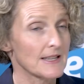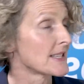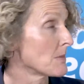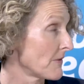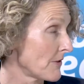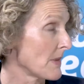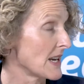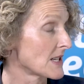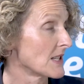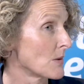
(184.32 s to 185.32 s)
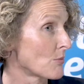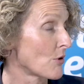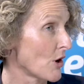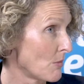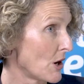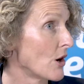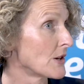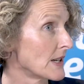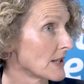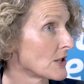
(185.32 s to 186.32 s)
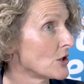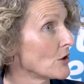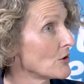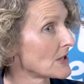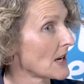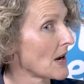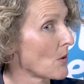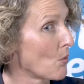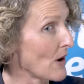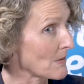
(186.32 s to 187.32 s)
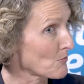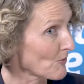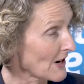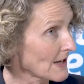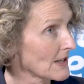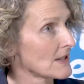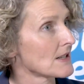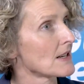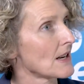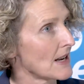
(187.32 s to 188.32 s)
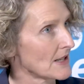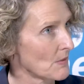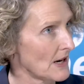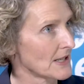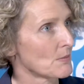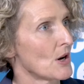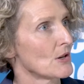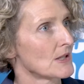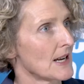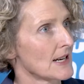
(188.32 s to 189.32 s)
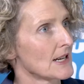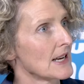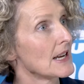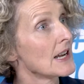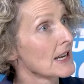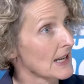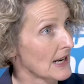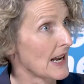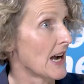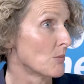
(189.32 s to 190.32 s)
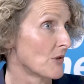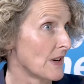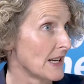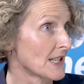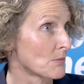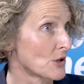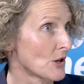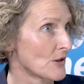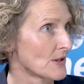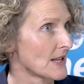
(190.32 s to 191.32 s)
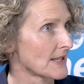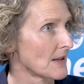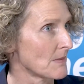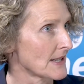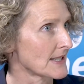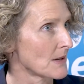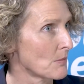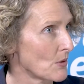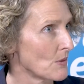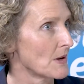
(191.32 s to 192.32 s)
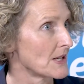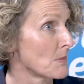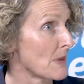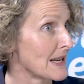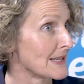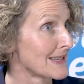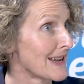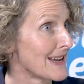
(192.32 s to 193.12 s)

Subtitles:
there's some information that probiotics used when pregnant as well as postnatally can help prevent eczema too. So that's something simple that GPs